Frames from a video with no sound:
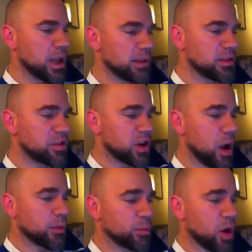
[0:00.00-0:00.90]
Is this a
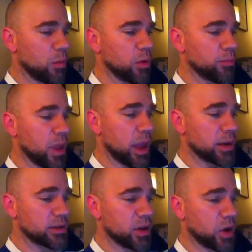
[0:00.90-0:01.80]
common problem,
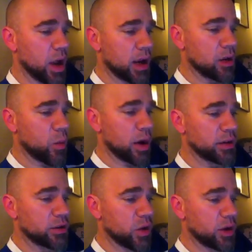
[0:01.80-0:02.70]
and is there any way
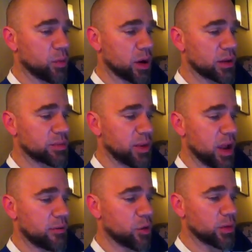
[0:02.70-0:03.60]
to try to break this
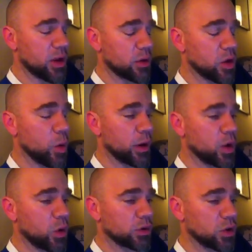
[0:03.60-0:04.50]
behavior without going
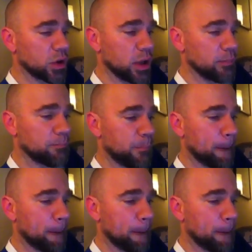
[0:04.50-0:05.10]
cold turkey?